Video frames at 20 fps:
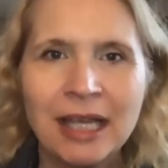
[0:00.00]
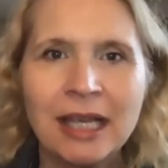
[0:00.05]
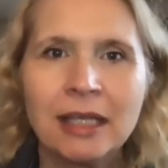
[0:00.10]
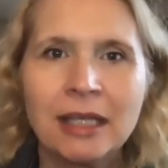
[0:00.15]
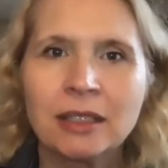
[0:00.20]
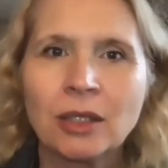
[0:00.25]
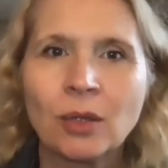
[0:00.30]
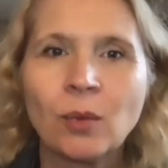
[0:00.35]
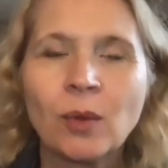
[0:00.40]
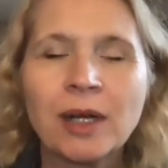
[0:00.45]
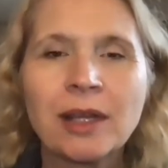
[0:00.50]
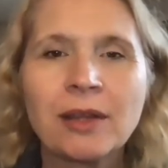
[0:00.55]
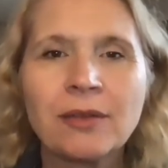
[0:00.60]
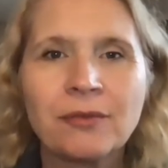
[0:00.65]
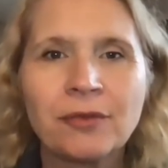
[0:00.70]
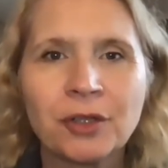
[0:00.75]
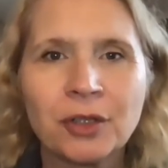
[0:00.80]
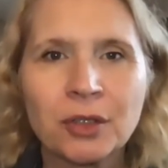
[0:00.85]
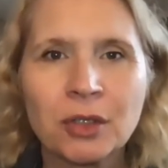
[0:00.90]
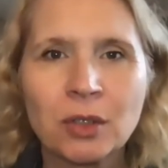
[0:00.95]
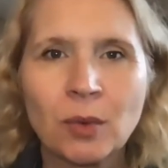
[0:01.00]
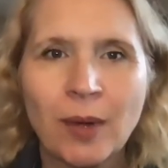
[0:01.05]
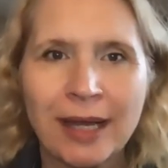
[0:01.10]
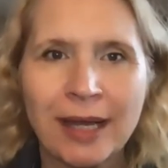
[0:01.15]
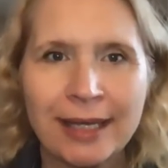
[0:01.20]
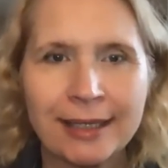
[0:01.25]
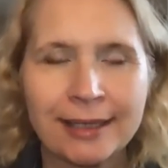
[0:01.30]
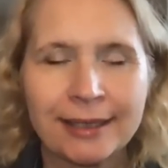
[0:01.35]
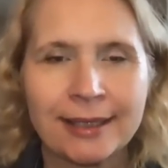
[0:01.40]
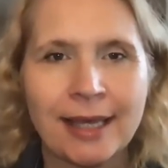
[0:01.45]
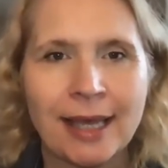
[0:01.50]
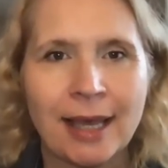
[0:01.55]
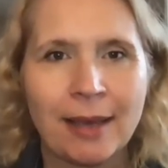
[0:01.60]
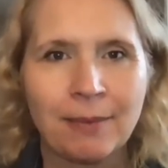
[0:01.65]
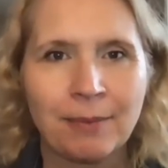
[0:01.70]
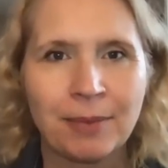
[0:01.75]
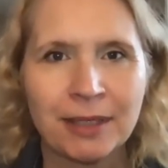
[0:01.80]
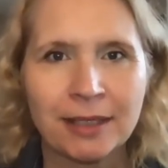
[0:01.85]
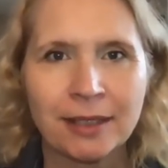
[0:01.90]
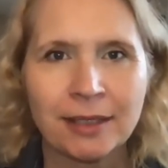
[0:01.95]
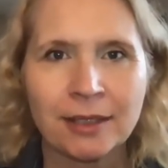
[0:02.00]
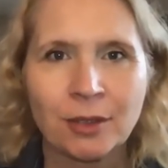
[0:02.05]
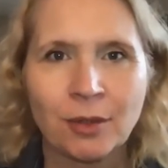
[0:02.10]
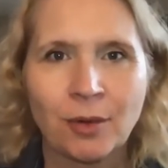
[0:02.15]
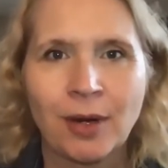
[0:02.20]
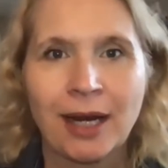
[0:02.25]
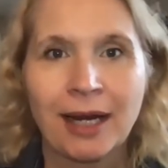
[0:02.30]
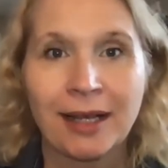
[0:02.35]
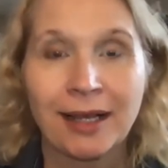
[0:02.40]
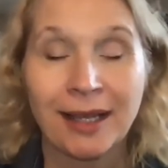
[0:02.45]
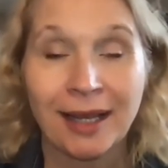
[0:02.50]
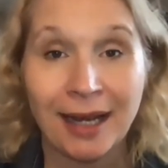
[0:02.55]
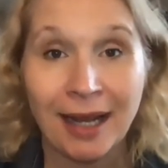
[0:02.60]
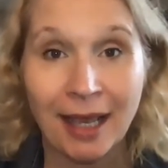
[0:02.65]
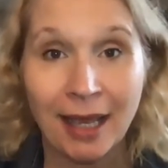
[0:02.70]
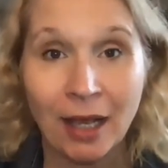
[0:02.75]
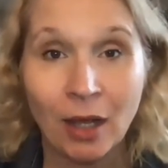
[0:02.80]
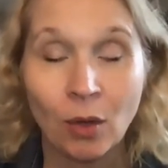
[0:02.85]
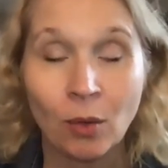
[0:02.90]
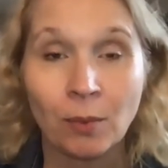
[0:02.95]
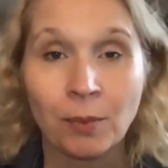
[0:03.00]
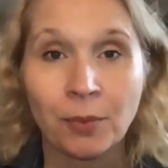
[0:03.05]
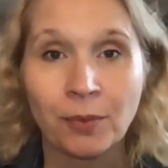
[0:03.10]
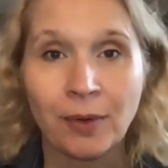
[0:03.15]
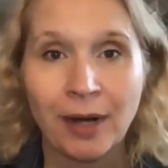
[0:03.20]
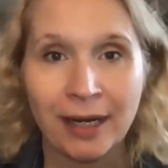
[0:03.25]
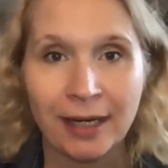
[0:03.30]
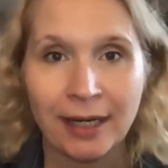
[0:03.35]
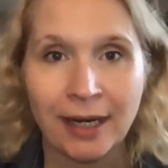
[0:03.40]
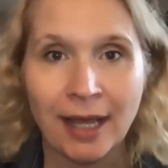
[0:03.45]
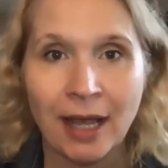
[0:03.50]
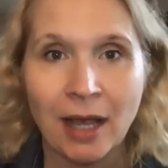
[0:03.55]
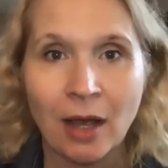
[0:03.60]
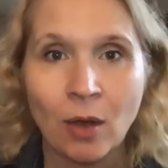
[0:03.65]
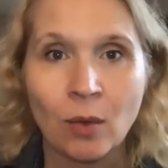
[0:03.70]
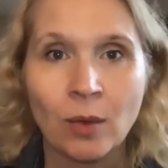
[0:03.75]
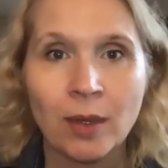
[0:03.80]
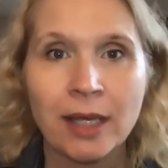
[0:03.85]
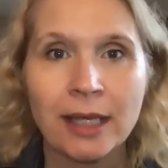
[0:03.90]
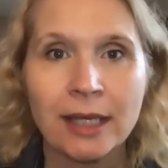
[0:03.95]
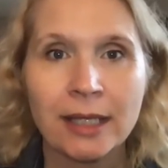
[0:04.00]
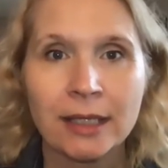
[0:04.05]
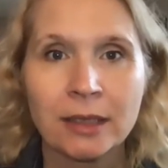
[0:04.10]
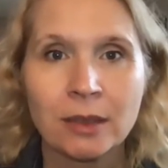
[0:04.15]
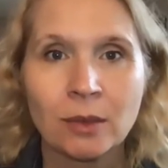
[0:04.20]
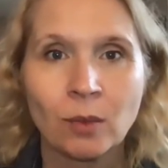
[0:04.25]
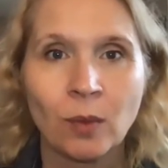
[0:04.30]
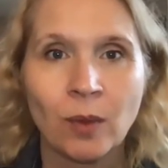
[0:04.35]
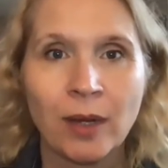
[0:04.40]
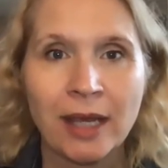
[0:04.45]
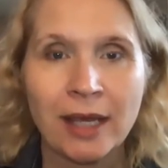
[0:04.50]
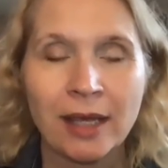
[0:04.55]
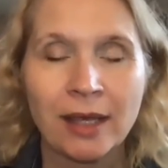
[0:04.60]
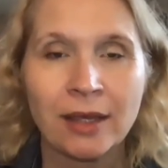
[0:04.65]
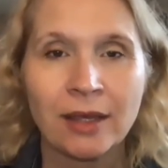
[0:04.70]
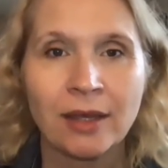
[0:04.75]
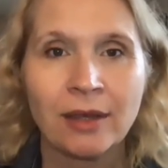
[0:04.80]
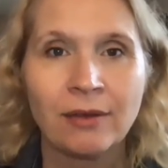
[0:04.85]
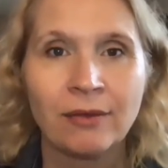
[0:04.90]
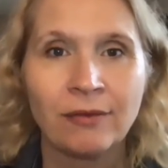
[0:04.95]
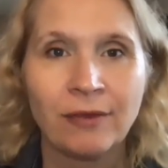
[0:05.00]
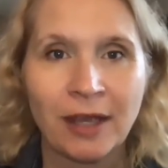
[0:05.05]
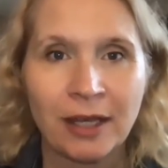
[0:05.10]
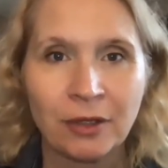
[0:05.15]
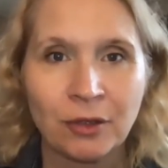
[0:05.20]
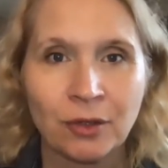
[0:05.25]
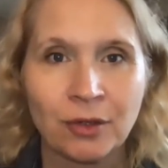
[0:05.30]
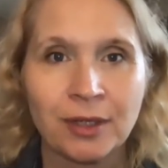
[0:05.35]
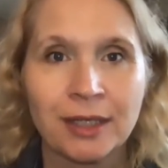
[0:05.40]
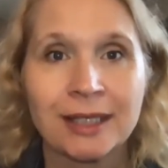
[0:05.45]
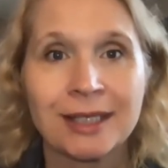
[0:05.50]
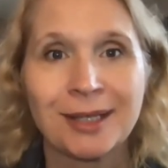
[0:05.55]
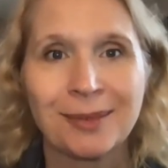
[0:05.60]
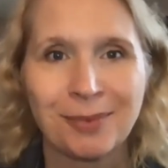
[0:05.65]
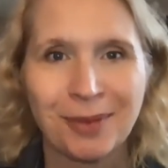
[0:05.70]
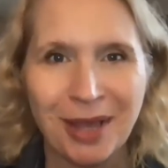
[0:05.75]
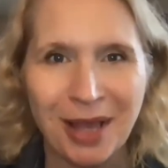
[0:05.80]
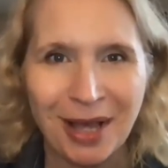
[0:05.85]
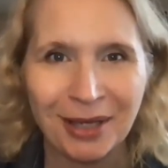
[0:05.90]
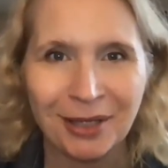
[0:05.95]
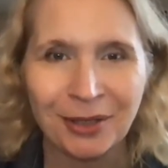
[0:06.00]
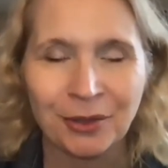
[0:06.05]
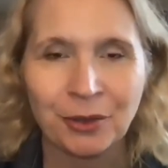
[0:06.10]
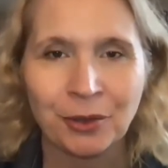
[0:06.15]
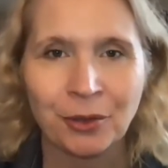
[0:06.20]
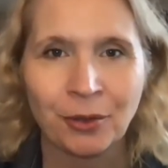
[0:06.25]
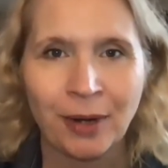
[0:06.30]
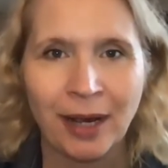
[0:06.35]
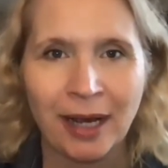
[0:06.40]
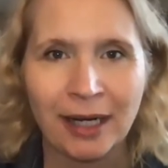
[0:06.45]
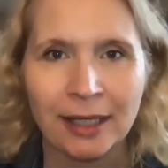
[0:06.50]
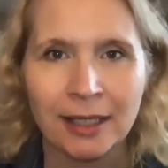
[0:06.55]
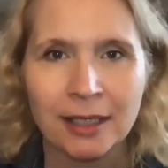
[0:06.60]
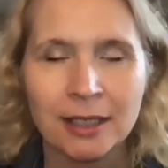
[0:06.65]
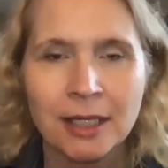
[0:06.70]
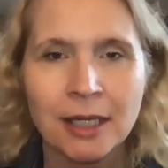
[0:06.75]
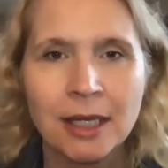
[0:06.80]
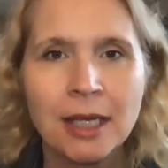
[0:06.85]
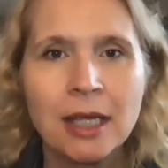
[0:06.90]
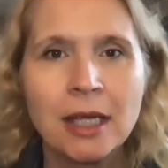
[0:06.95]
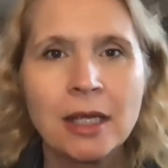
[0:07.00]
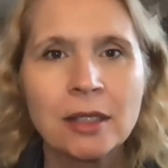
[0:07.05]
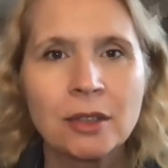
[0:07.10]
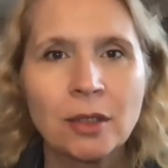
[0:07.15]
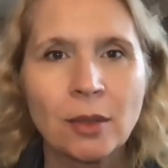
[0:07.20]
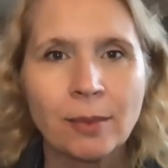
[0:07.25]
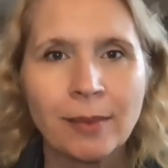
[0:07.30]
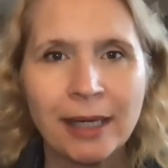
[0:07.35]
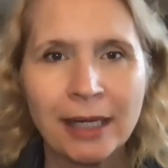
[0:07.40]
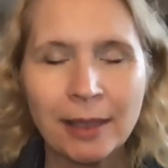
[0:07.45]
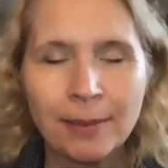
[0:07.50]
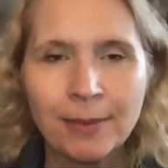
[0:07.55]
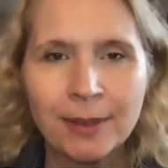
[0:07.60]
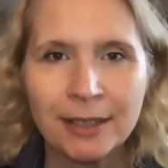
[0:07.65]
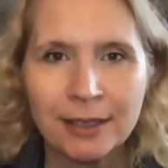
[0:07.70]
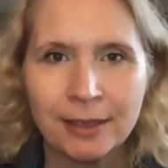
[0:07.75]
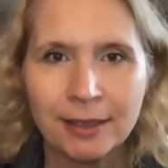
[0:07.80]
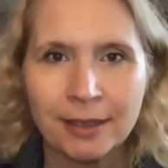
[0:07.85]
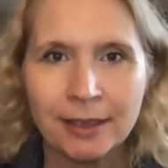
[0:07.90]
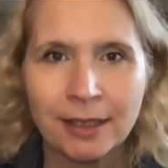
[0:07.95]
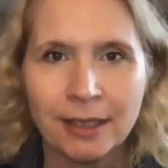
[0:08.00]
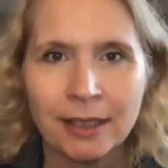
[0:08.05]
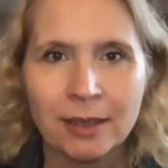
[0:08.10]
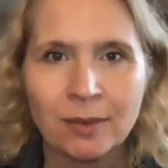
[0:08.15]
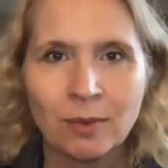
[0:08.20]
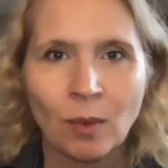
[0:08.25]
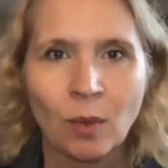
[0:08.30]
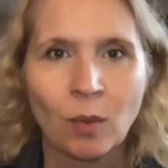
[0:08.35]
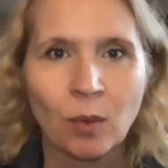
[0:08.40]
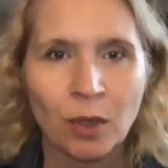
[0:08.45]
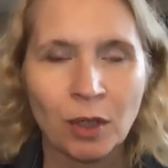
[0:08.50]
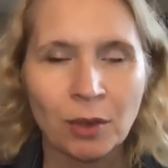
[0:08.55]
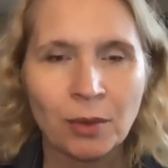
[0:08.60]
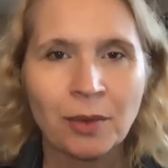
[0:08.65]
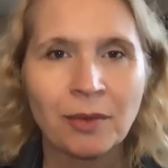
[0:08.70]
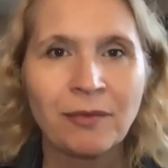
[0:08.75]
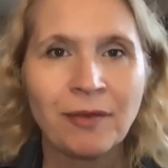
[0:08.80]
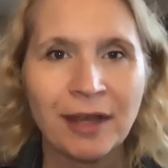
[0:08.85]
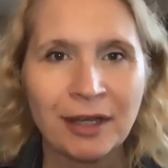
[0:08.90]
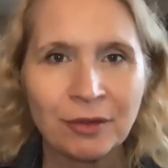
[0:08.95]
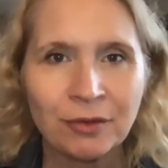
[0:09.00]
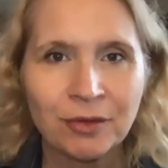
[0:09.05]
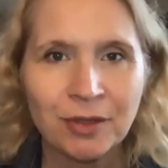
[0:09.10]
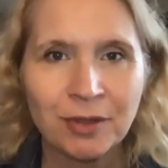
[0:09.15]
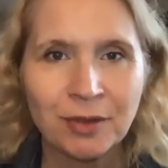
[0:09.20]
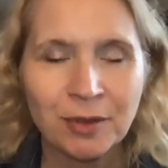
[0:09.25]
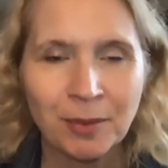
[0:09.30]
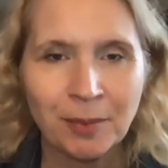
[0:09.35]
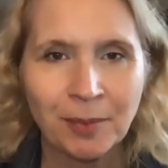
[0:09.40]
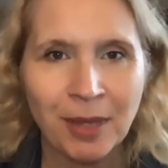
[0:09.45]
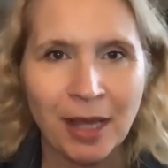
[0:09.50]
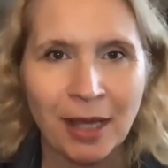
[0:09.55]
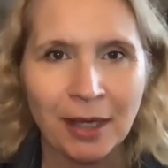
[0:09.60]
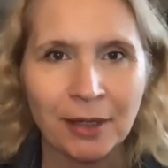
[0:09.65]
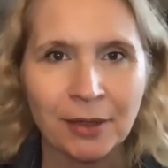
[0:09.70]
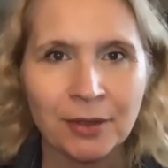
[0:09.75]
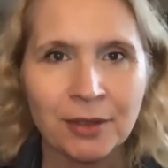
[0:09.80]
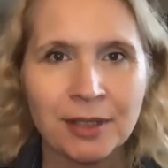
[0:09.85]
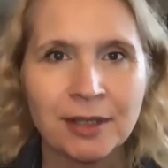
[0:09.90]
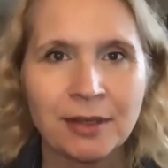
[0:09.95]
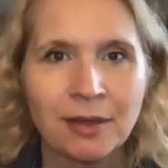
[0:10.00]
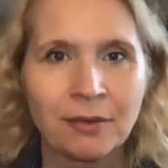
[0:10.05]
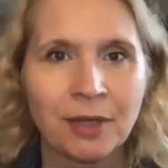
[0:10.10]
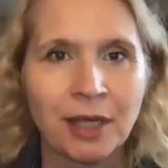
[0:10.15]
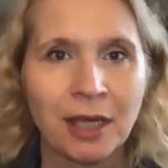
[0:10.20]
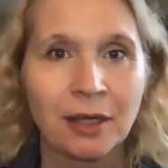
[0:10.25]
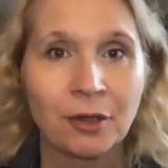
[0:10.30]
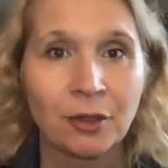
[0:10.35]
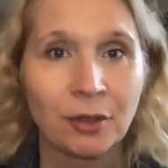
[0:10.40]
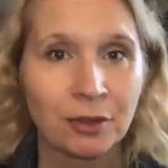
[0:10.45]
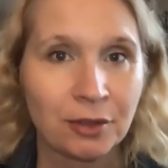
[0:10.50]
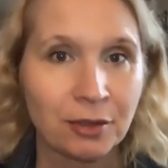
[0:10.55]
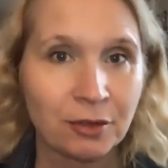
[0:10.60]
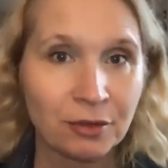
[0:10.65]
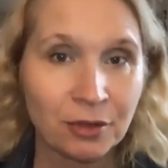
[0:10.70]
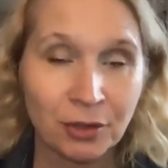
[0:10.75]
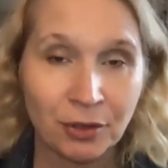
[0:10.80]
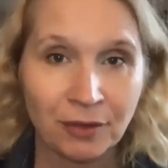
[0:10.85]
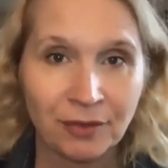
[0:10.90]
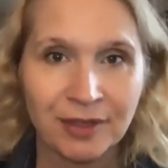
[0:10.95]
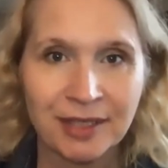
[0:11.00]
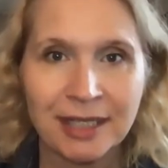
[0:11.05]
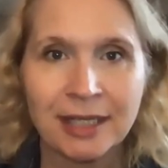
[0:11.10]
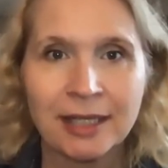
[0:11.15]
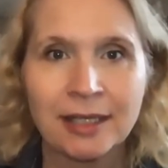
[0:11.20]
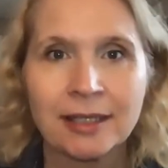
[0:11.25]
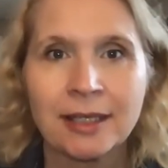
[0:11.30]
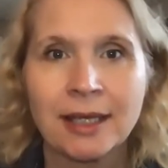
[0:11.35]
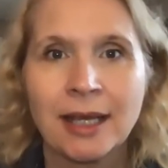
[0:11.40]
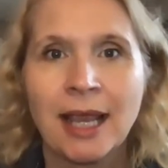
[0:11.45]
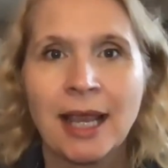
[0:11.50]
So, one of the first ways that business credit can help right now is with vendor and supplier credit. So, many businesses will work with vendors or suppliers and they'll get goods or services,